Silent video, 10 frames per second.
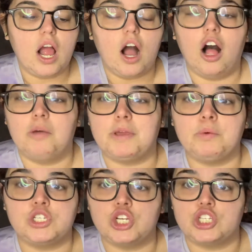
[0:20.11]
Um, it
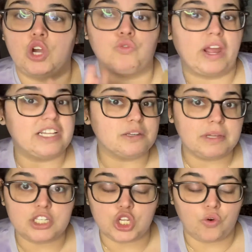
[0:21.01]
was just a random
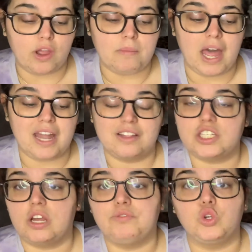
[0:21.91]
Instagram ad. The
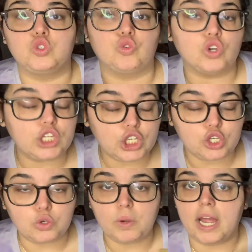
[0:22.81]
stuff looked really
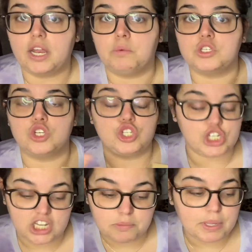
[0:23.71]
cute and it was
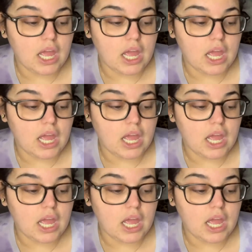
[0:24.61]
cheap.